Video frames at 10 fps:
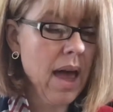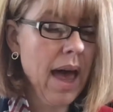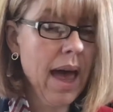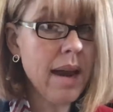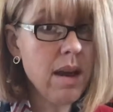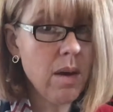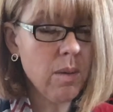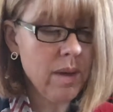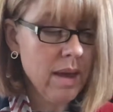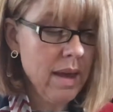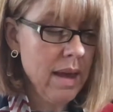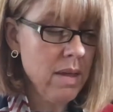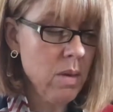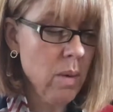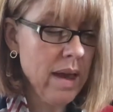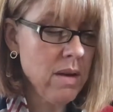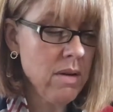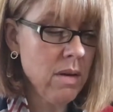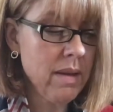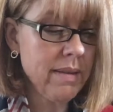I know. In the way you
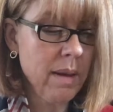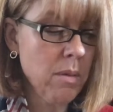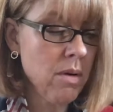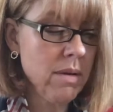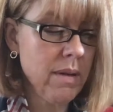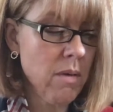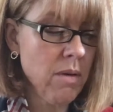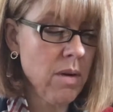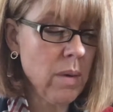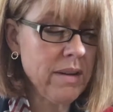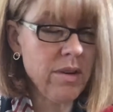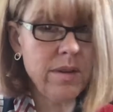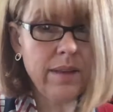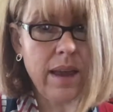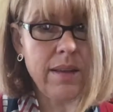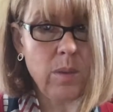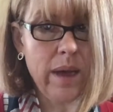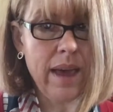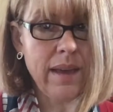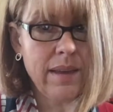know that summer is over and winter is on his
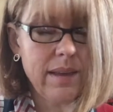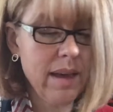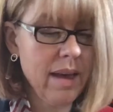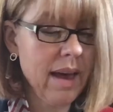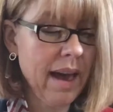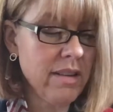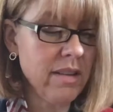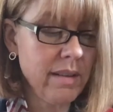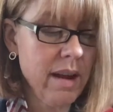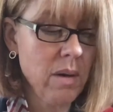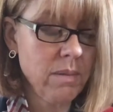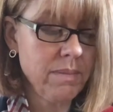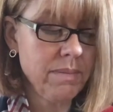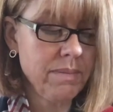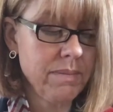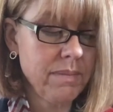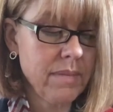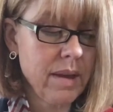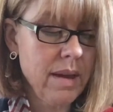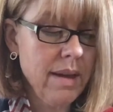way. I just know.
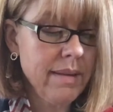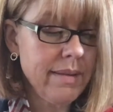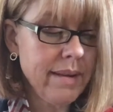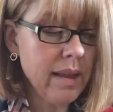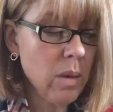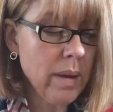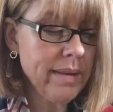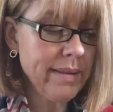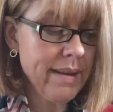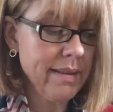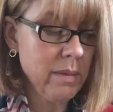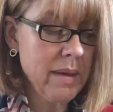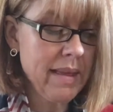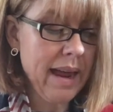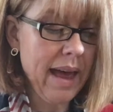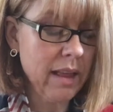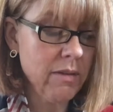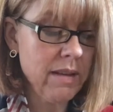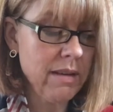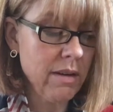Stella once teased me that
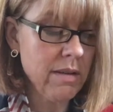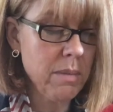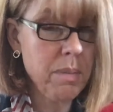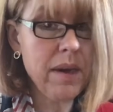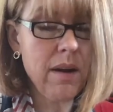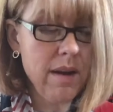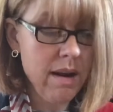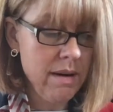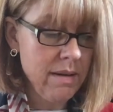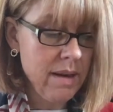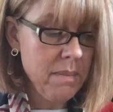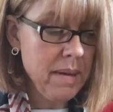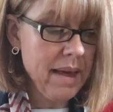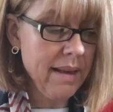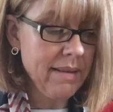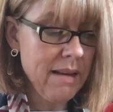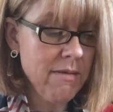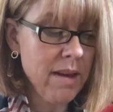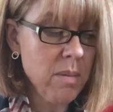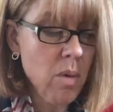elephants are superior because they
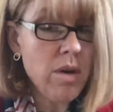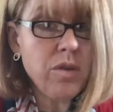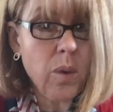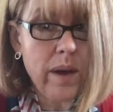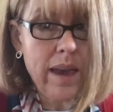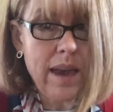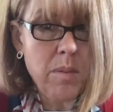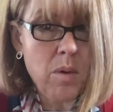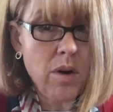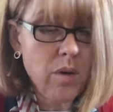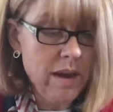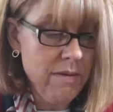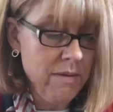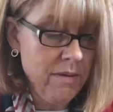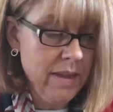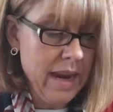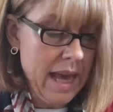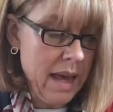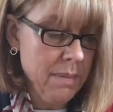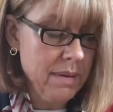feel more joy and more grief than
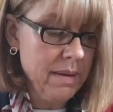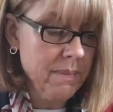apes.